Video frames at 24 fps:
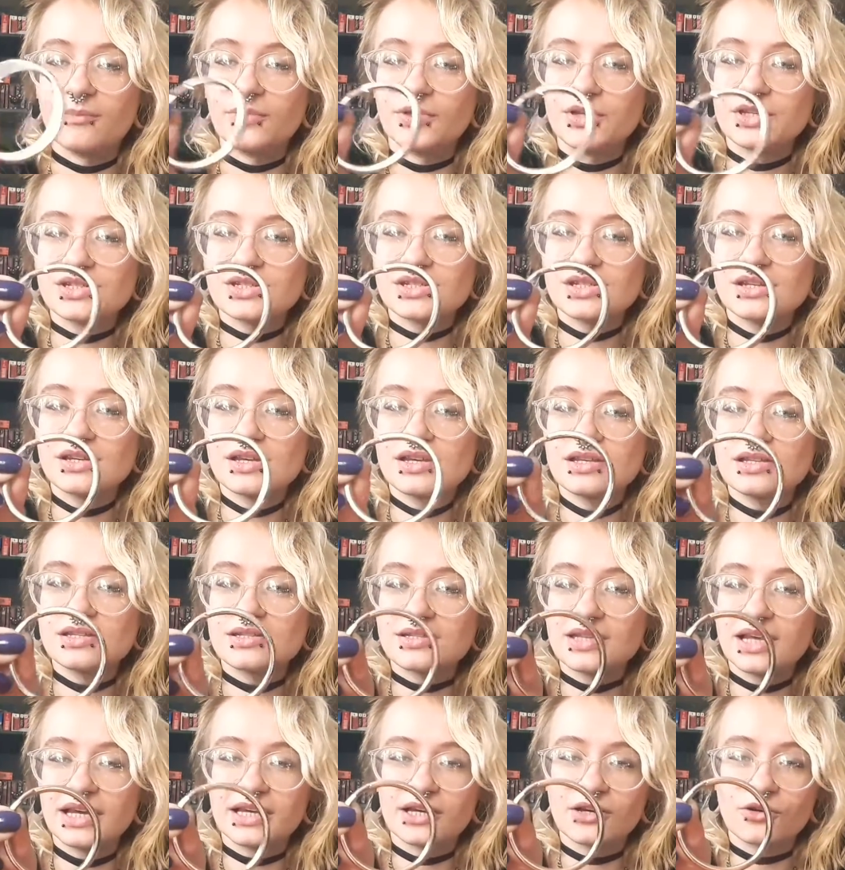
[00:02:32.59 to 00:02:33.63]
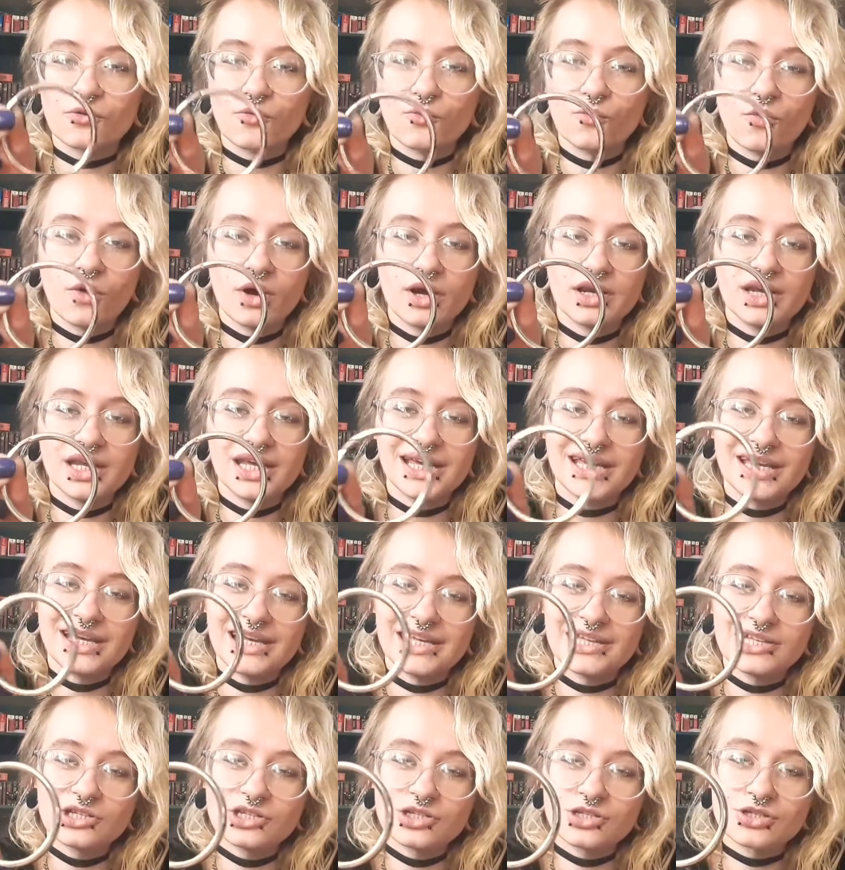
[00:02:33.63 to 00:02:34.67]
This is like a
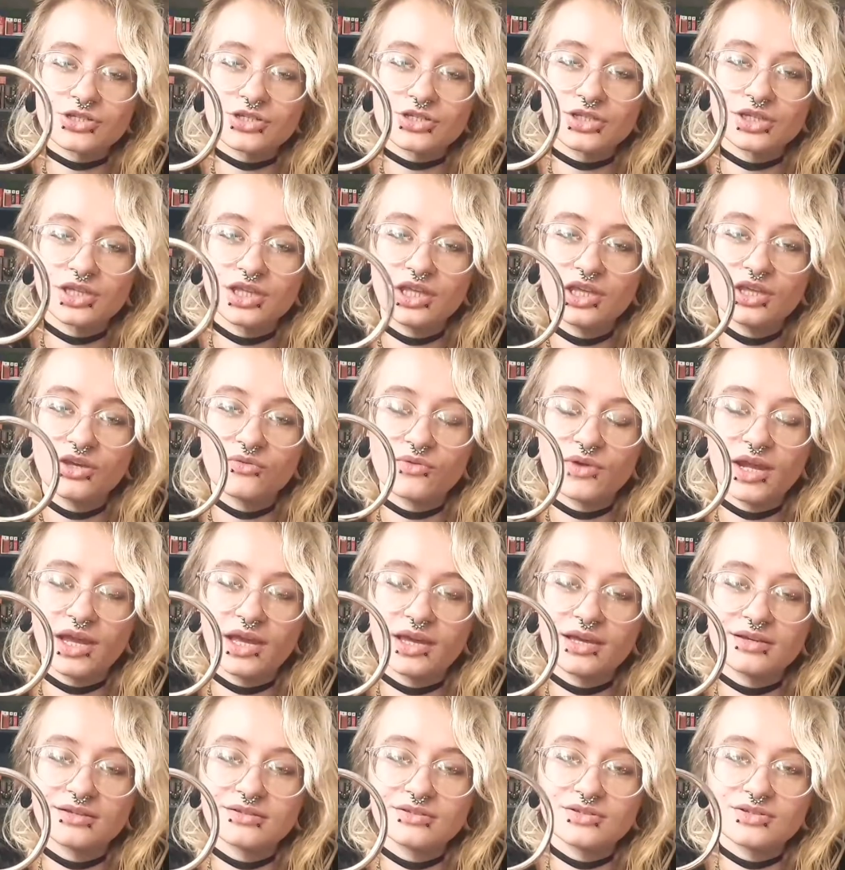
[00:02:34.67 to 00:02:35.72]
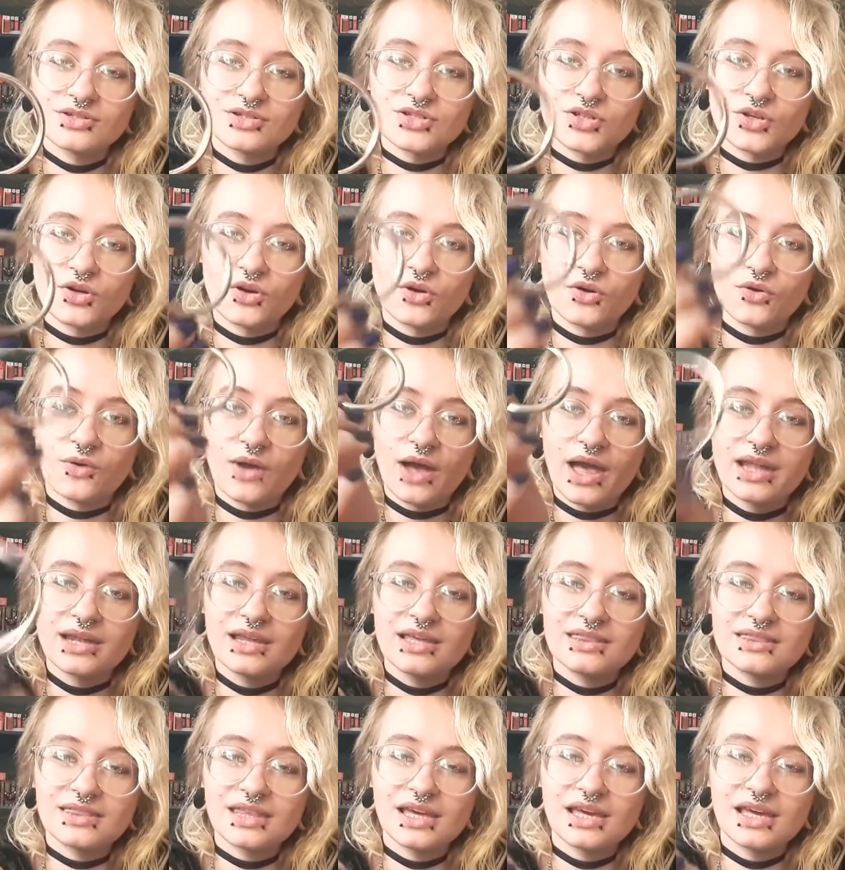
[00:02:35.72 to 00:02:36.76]
1-inch key ring, so
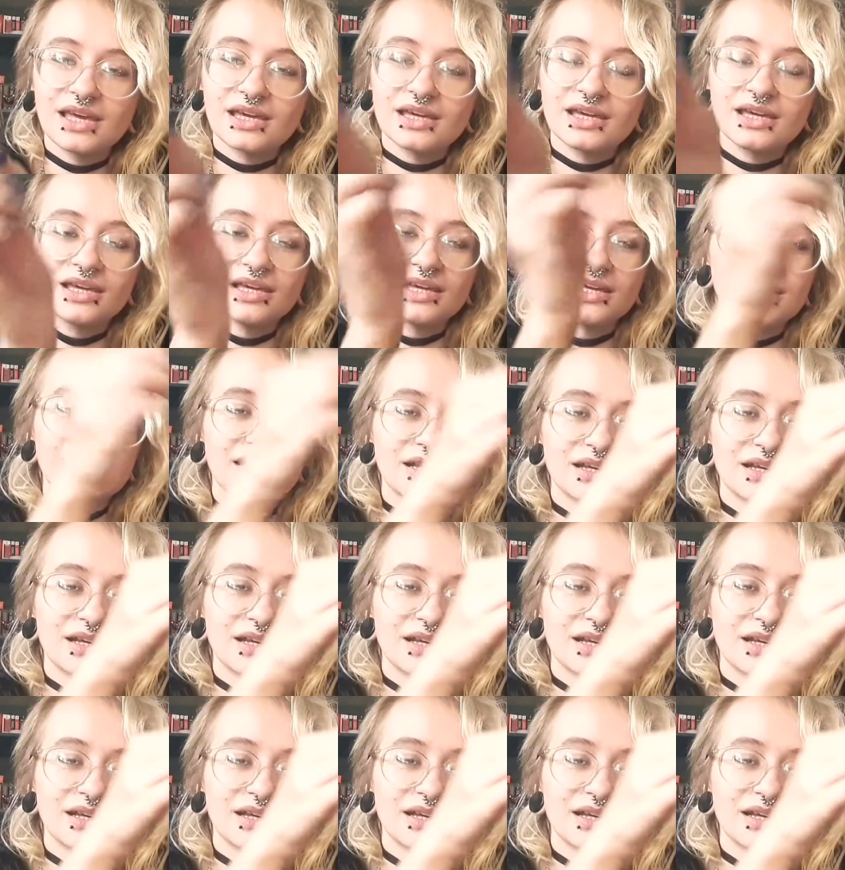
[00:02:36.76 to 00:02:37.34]
anything